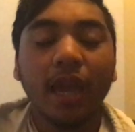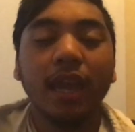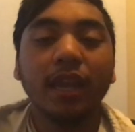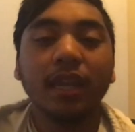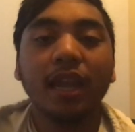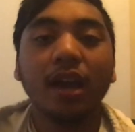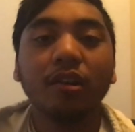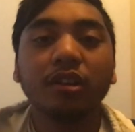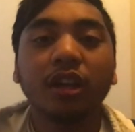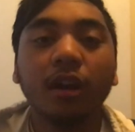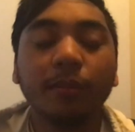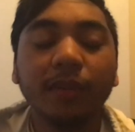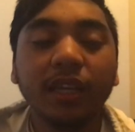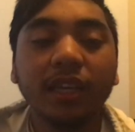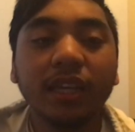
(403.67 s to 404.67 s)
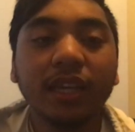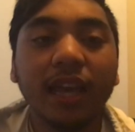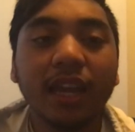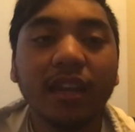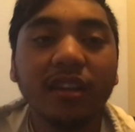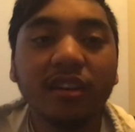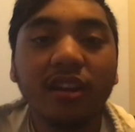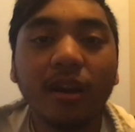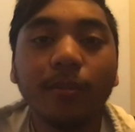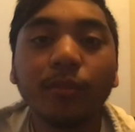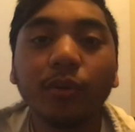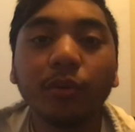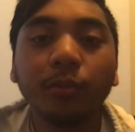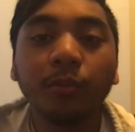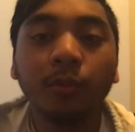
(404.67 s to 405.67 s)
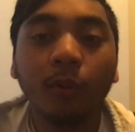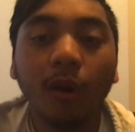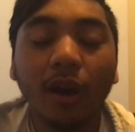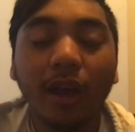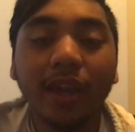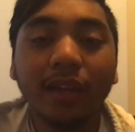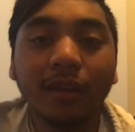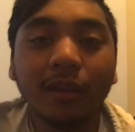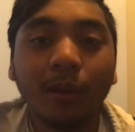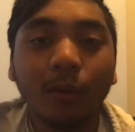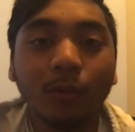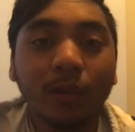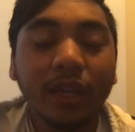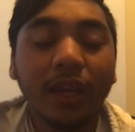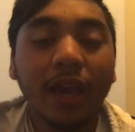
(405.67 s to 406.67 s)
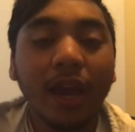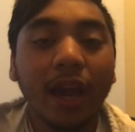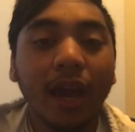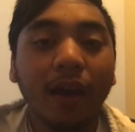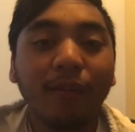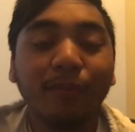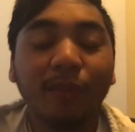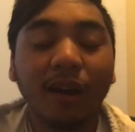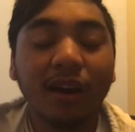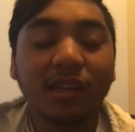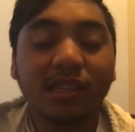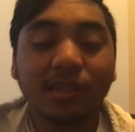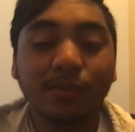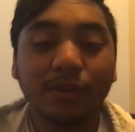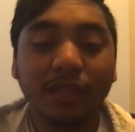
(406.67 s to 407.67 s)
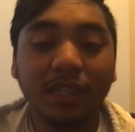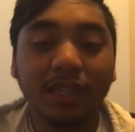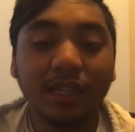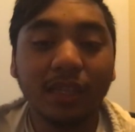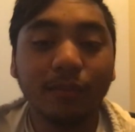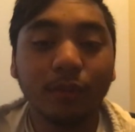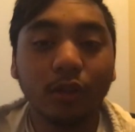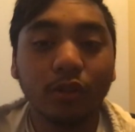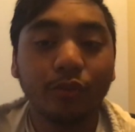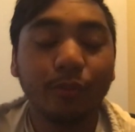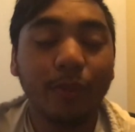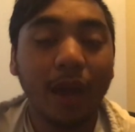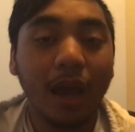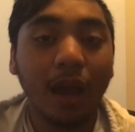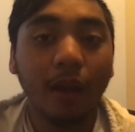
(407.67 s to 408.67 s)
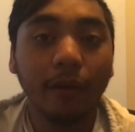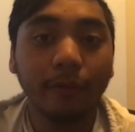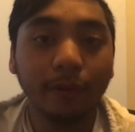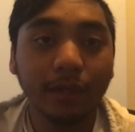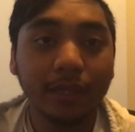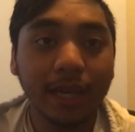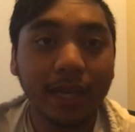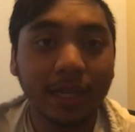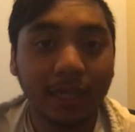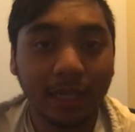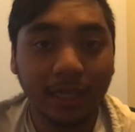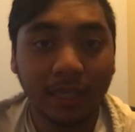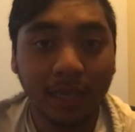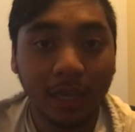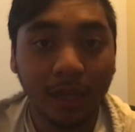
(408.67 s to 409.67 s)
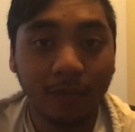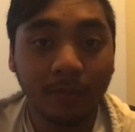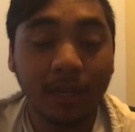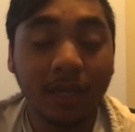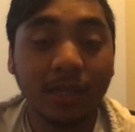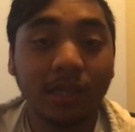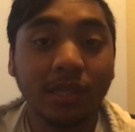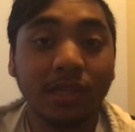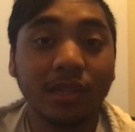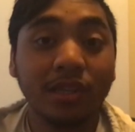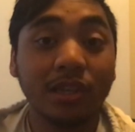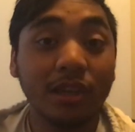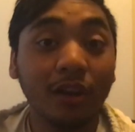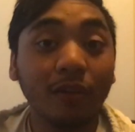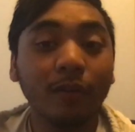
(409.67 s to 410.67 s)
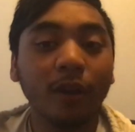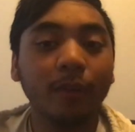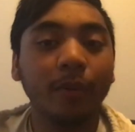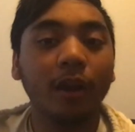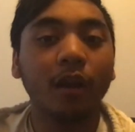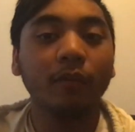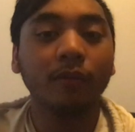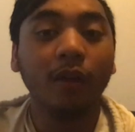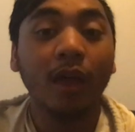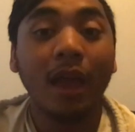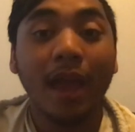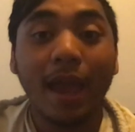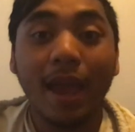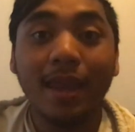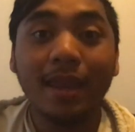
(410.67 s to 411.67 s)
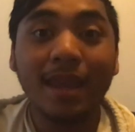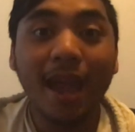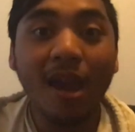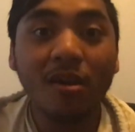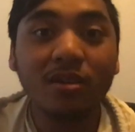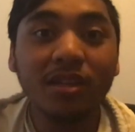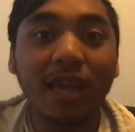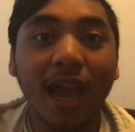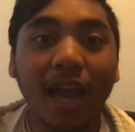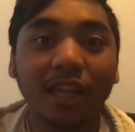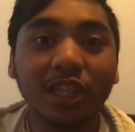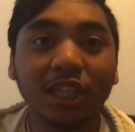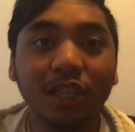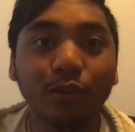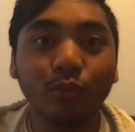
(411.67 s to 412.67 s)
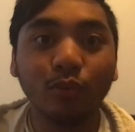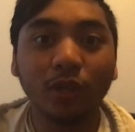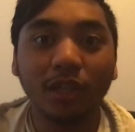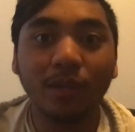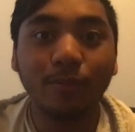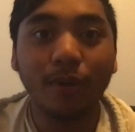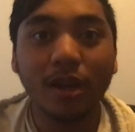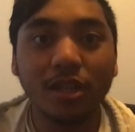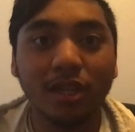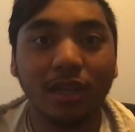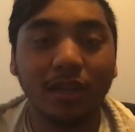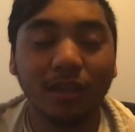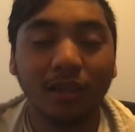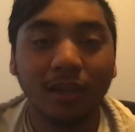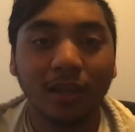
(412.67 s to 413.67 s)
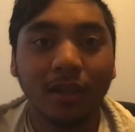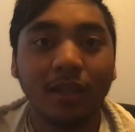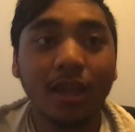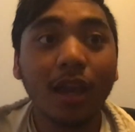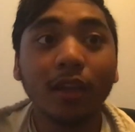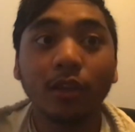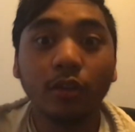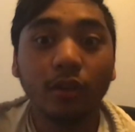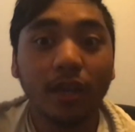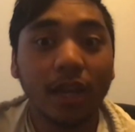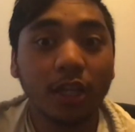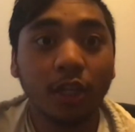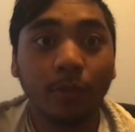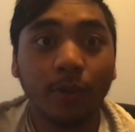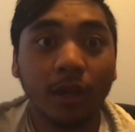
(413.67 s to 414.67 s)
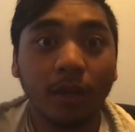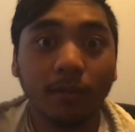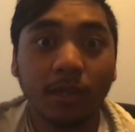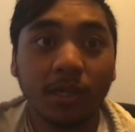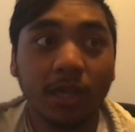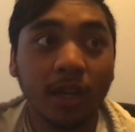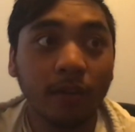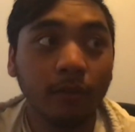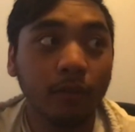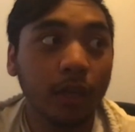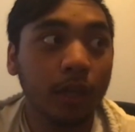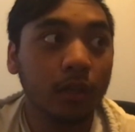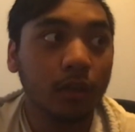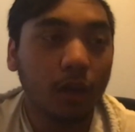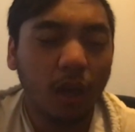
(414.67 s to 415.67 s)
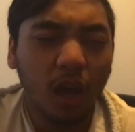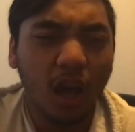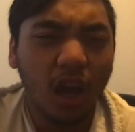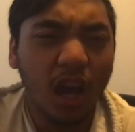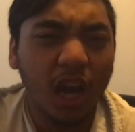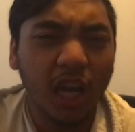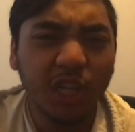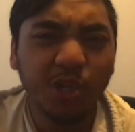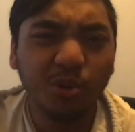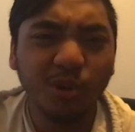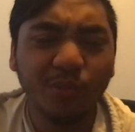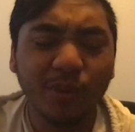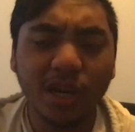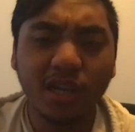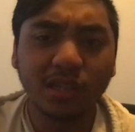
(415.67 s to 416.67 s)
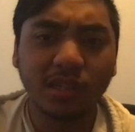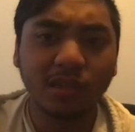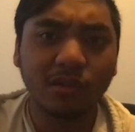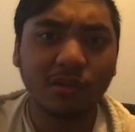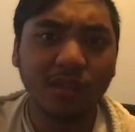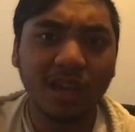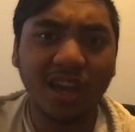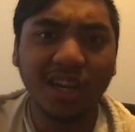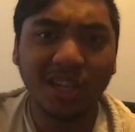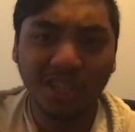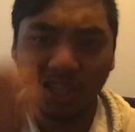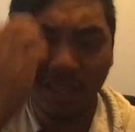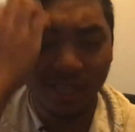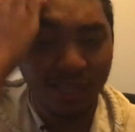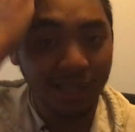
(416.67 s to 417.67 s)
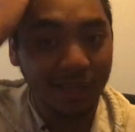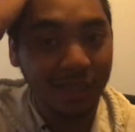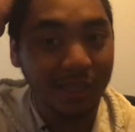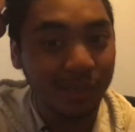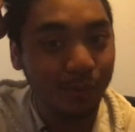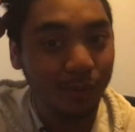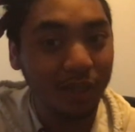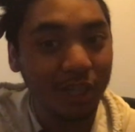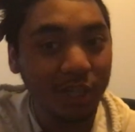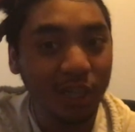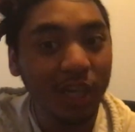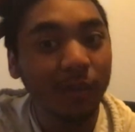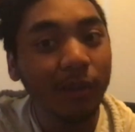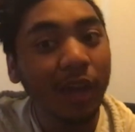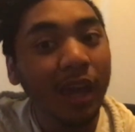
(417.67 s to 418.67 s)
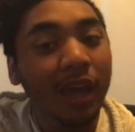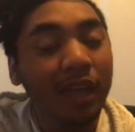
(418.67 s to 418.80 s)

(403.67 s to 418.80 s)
And now coming in at number 1, we have possibly the most powerful deck in the game that is still very powerful, and now it's actually really budget. Yeah, you can actually pick up this deck for like $100, actually. Like, it's pretty cheap.